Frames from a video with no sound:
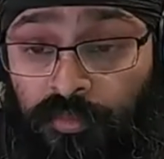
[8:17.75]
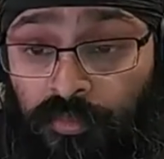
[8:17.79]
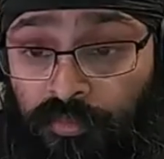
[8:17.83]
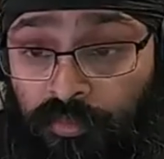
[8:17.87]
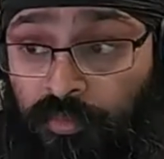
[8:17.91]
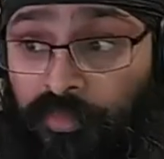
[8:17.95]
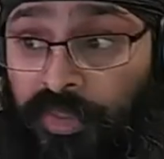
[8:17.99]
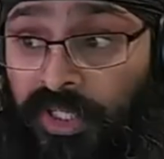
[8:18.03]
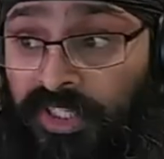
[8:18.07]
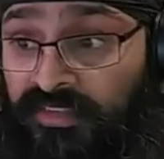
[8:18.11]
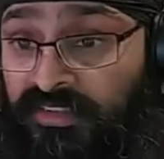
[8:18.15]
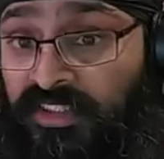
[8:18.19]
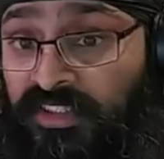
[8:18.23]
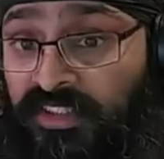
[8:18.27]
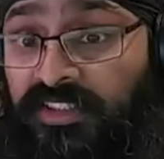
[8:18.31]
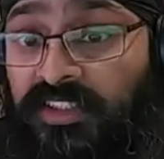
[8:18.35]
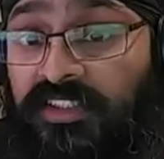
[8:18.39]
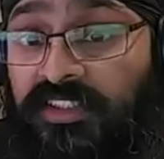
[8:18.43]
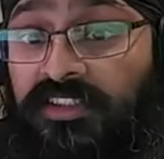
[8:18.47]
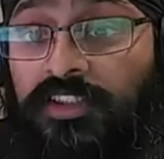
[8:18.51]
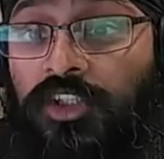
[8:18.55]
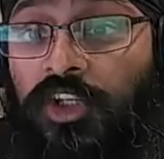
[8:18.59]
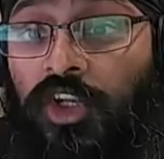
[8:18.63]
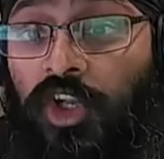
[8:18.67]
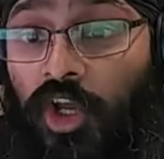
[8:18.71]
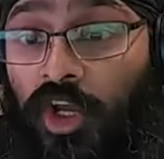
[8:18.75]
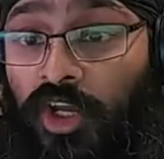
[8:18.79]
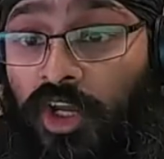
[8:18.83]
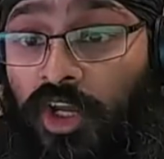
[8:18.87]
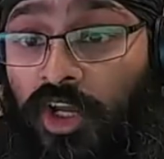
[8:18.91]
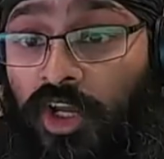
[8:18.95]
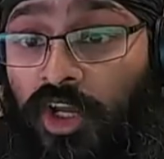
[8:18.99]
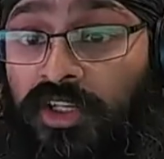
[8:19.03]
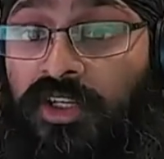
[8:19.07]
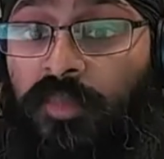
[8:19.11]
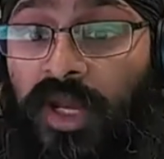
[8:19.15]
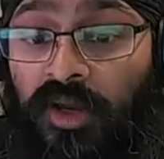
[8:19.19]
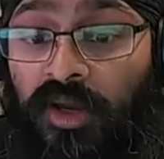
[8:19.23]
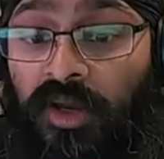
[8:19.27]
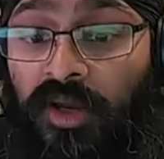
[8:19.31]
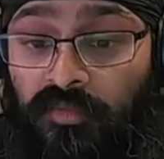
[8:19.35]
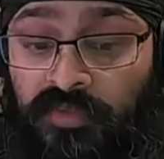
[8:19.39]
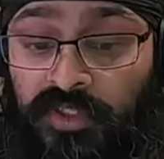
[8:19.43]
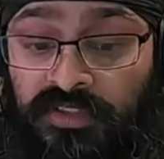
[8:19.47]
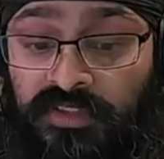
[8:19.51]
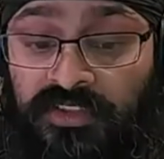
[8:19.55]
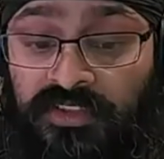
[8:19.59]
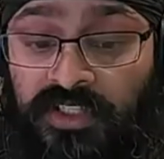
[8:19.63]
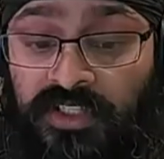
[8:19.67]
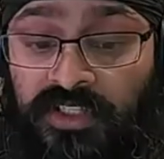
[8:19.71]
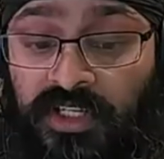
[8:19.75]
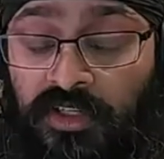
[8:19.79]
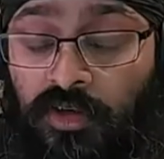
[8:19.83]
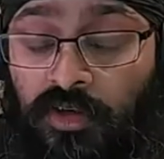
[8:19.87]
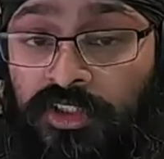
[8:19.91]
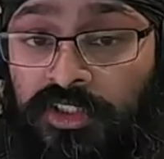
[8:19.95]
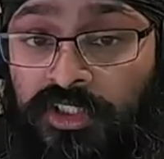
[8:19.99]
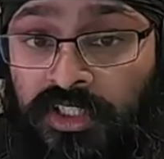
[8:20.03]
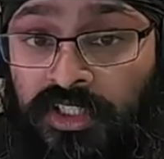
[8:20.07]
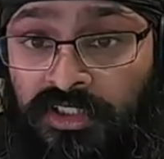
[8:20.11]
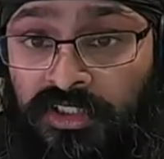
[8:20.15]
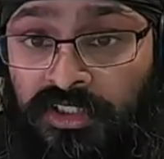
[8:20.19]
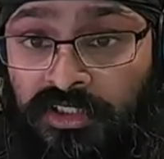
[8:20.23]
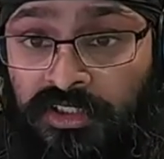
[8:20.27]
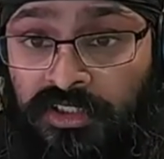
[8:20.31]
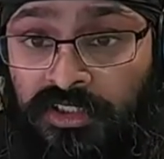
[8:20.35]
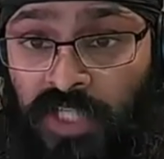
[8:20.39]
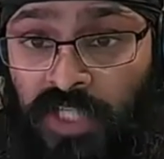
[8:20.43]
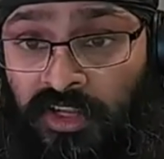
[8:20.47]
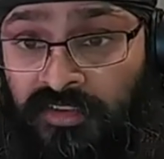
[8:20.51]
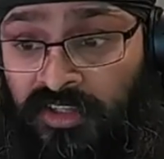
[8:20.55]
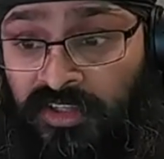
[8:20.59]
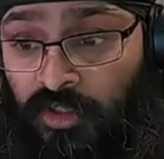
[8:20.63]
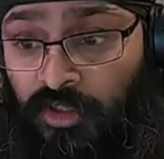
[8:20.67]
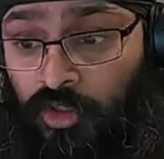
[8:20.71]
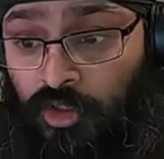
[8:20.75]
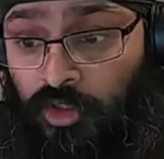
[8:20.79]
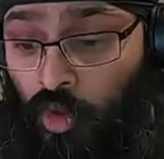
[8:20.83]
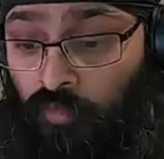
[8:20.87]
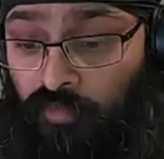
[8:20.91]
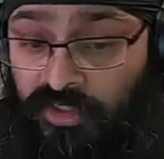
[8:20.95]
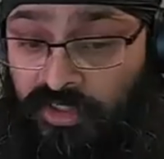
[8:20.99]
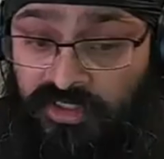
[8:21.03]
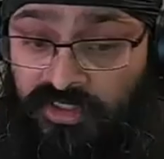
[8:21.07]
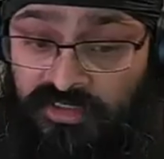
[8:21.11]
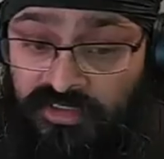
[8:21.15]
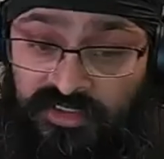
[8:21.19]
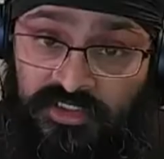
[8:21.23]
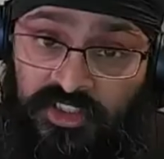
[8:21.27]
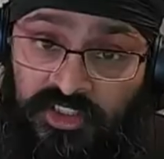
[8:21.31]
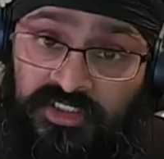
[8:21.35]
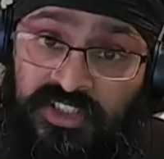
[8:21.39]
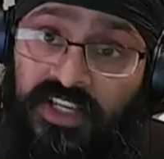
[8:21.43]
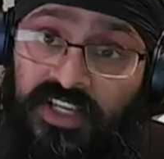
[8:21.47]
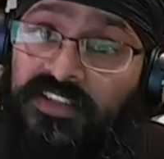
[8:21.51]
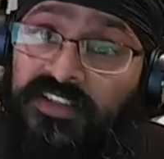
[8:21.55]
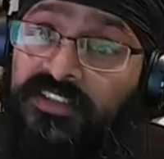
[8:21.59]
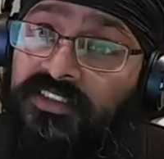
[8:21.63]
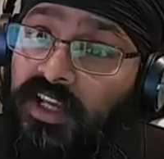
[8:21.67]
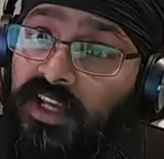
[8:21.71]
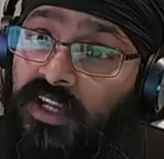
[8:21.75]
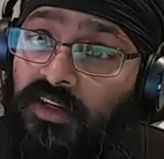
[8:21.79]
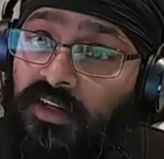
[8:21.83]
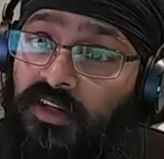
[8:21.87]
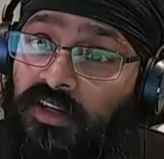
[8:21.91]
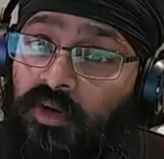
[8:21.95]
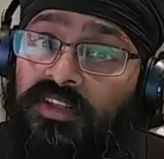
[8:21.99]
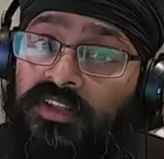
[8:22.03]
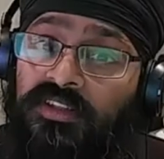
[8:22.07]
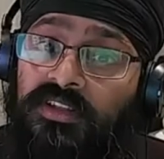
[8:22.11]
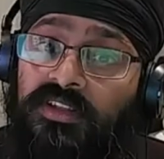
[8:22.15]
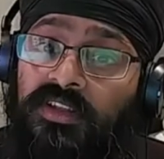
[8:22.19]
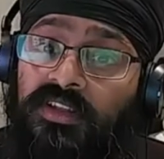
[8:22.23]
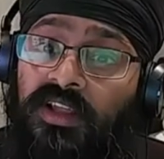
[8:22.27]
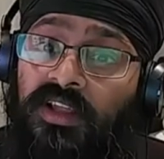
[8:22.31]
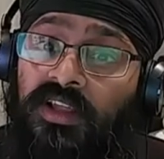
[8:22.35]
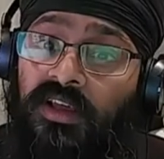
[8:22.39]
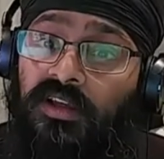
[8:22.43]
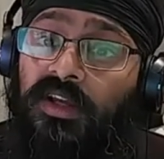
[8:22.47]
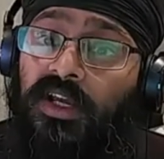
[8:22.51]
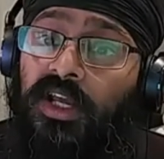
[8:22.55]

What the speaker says: businesses learning about this technology, and I think COVID has just accelerated that,